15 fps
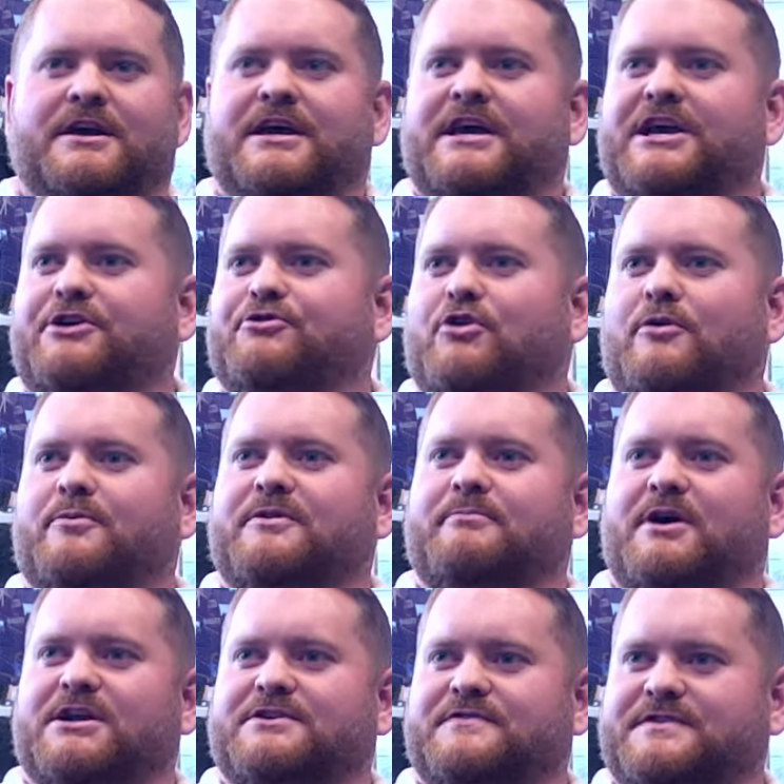he grew up with a
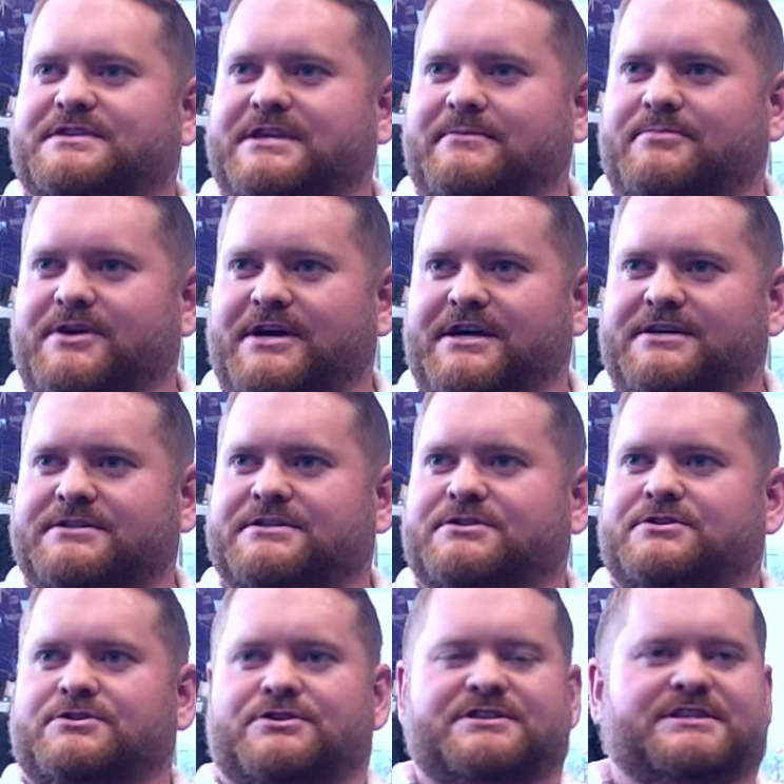bunch of his siblings,
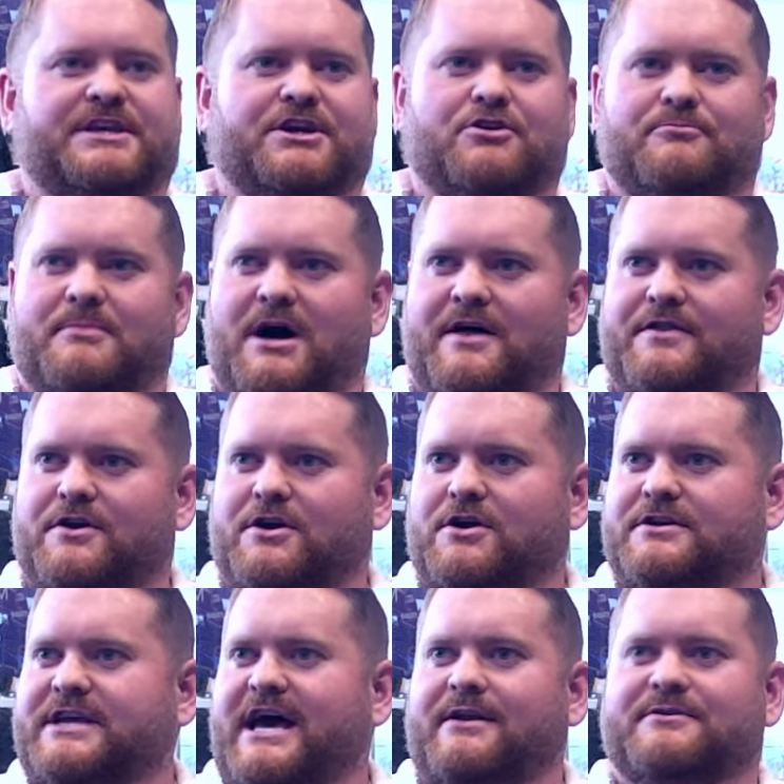single mother,
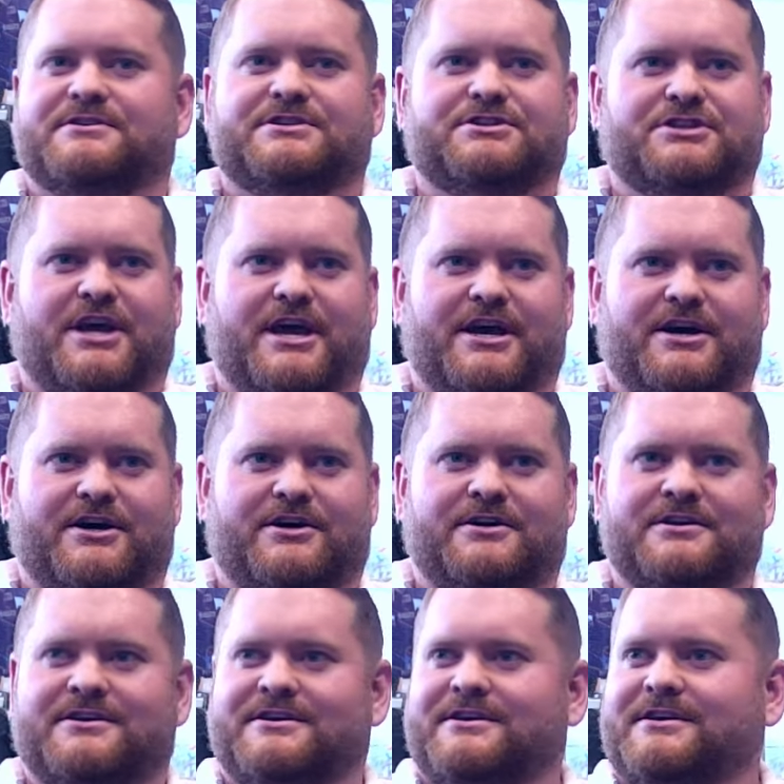dad was in jail,
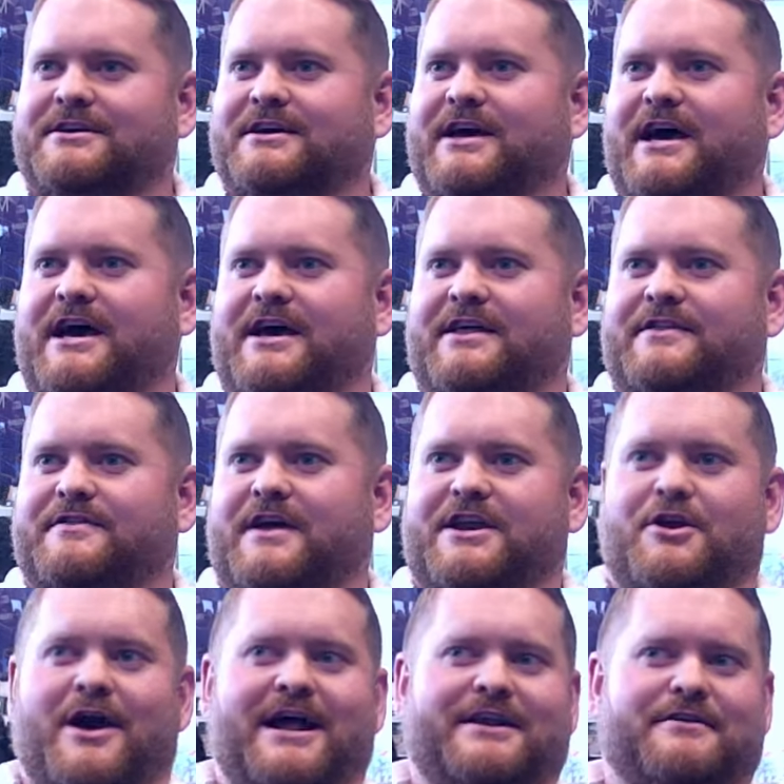and then you
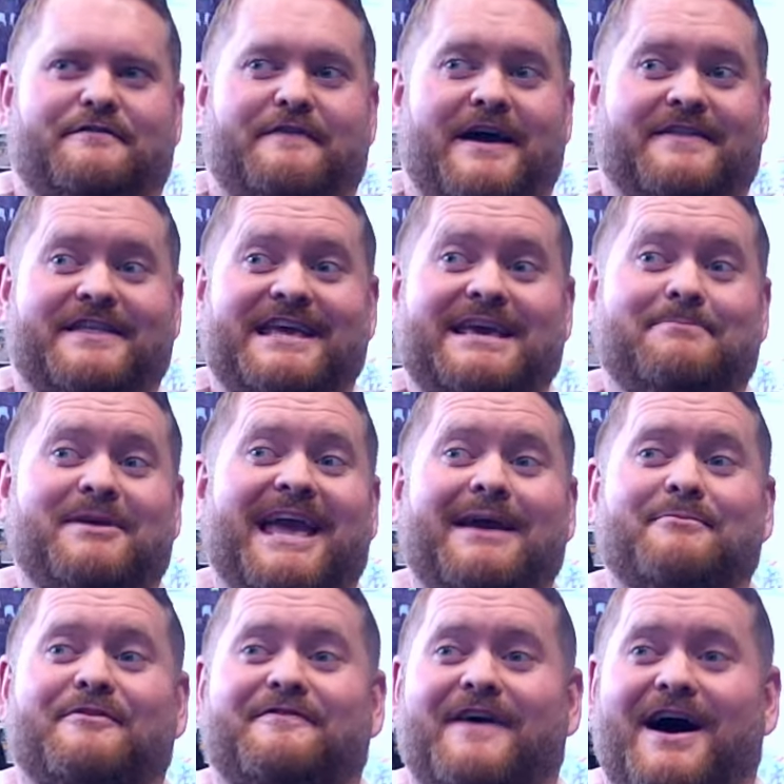add to the fact that he
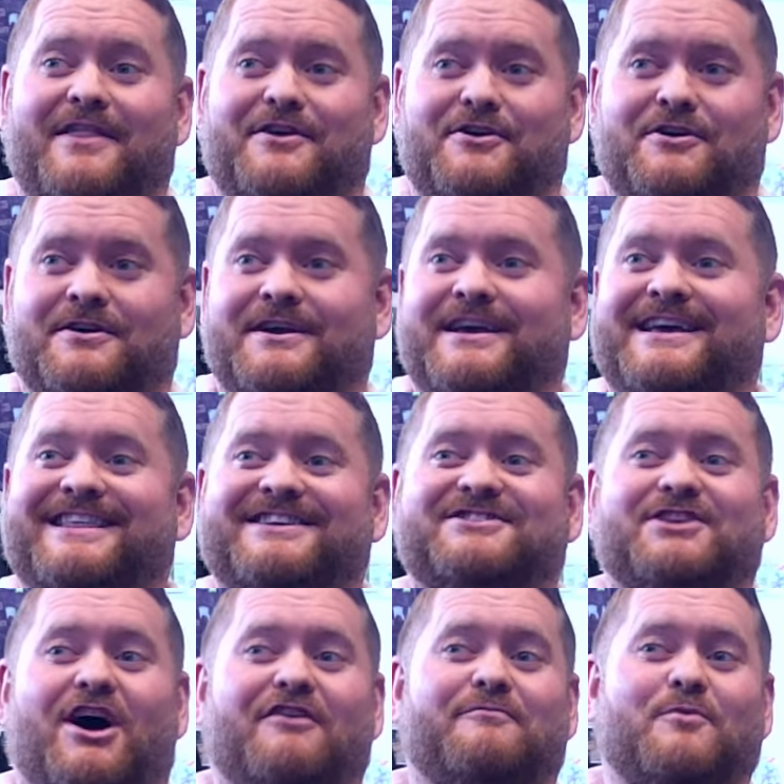became a father
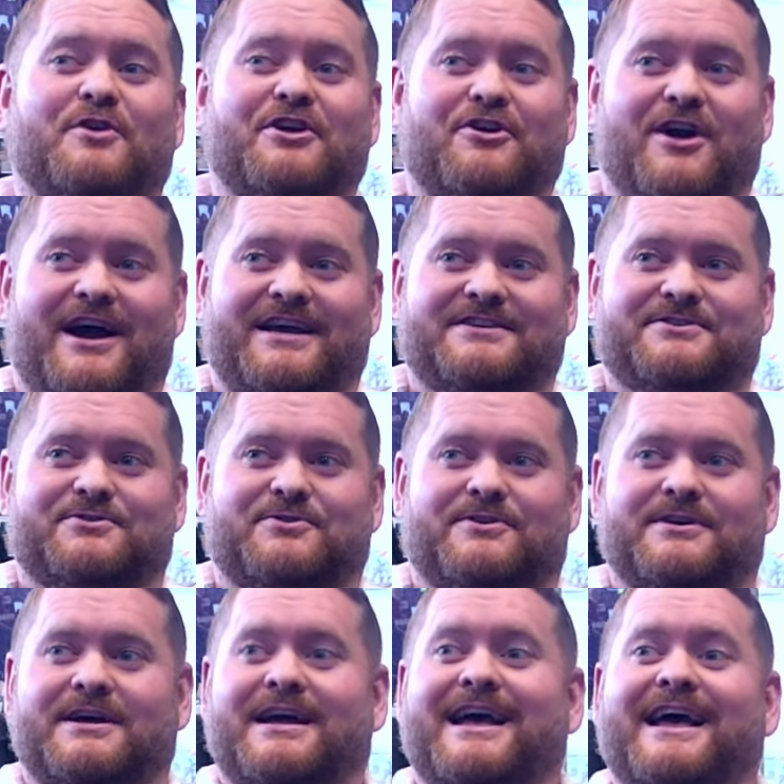sophomore year of high school.
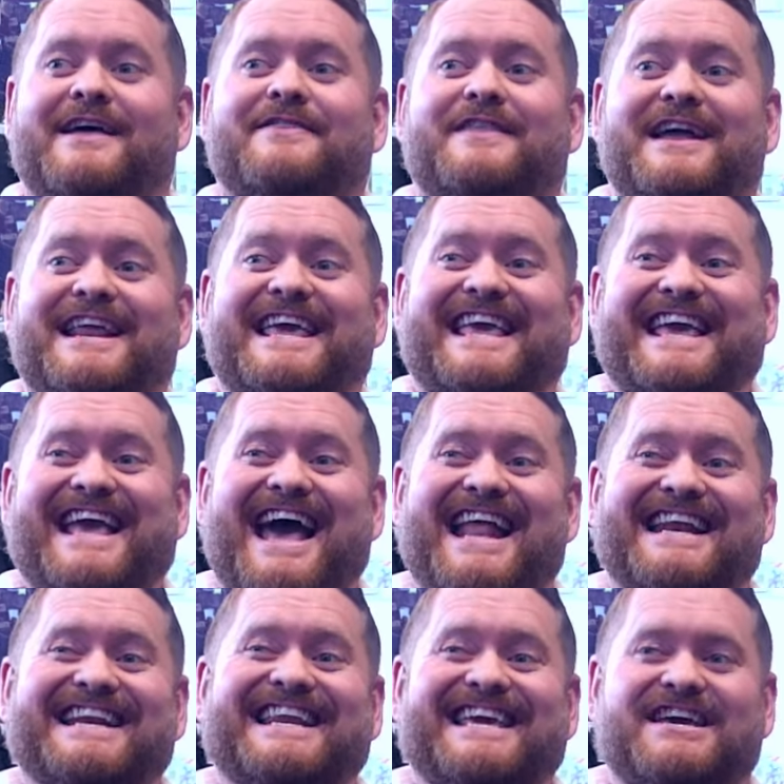15 years then old. Then he had a
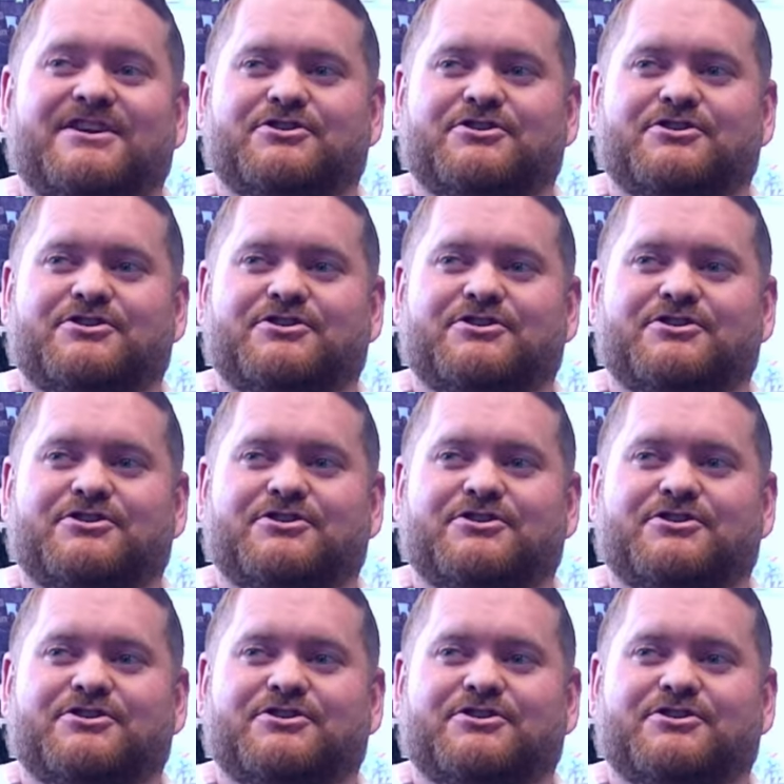knee Damn.